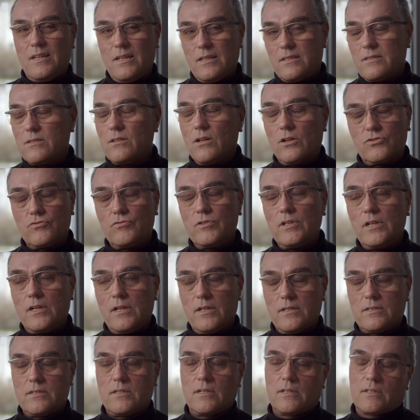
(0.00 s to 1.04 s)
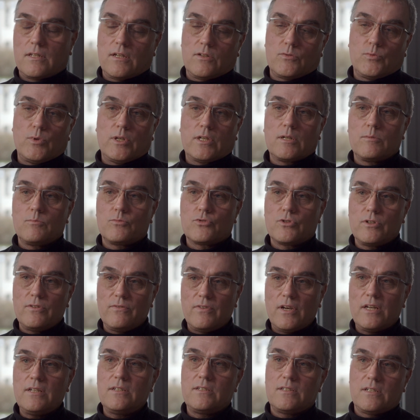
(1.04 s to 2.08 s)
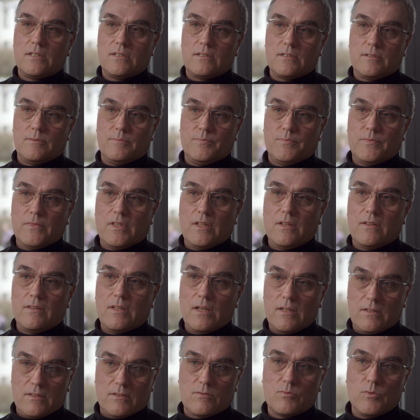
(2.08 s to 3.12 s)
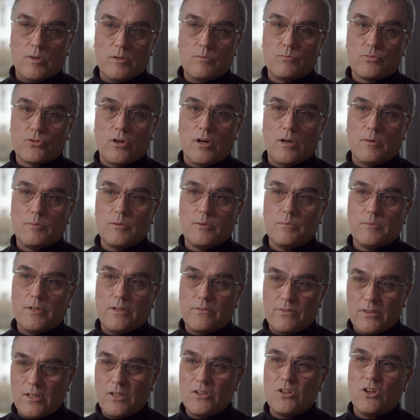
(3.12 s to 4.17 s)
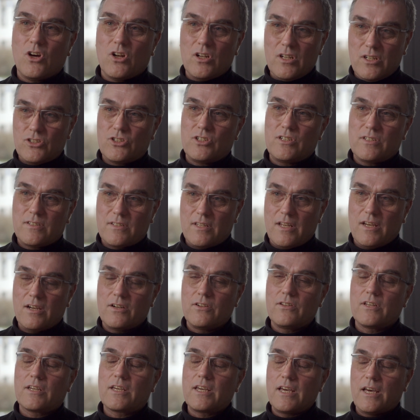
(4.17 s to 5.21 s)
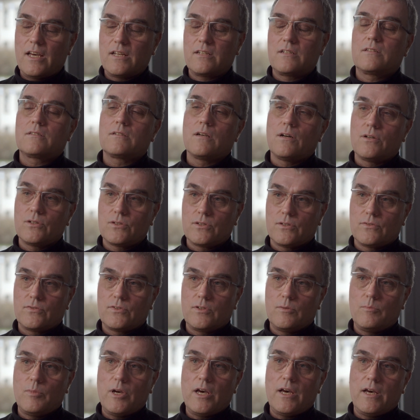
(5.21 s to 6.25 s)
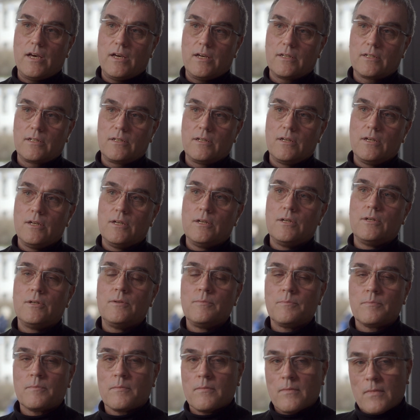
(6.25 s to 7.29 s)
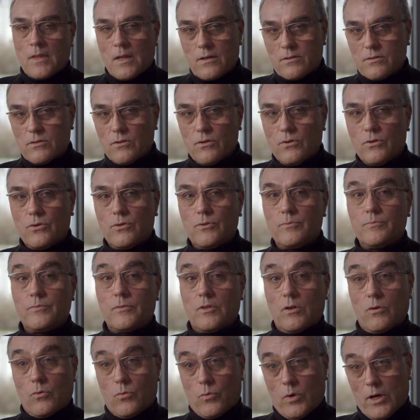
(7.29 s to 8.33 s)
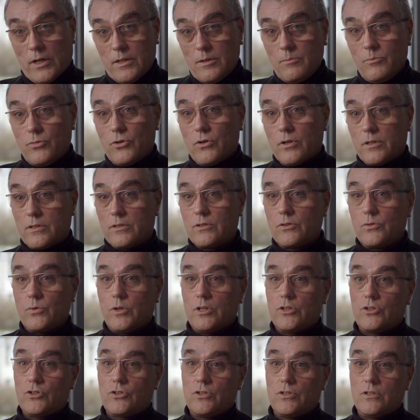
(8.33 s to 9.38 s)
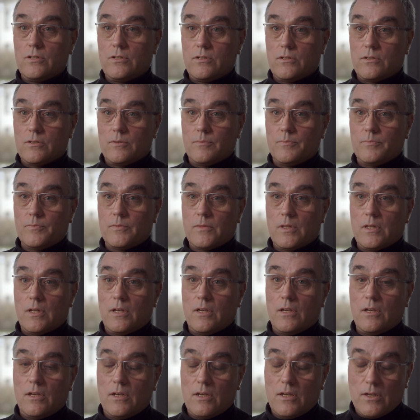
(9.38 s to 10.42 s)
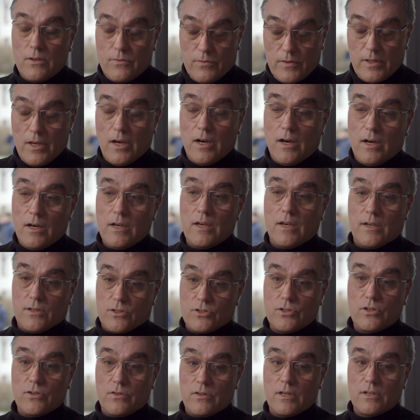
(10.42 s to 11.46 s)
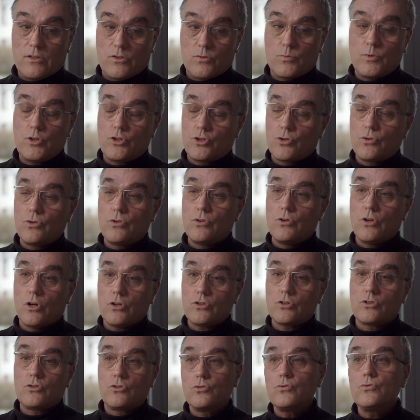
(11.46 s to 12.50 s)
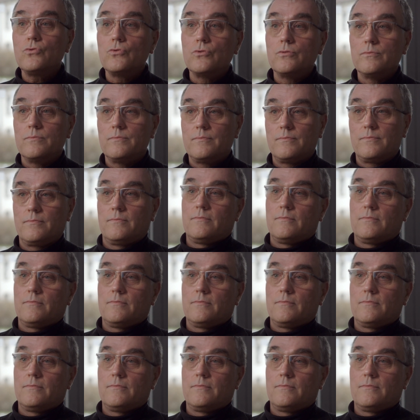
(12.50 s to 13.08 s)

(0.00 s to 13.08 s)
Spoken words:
It's not realistic that we can prevent it. That's one problem. If the knowledge is there, the cat is out of the bag. So one important question is, if there are actually things we should not do,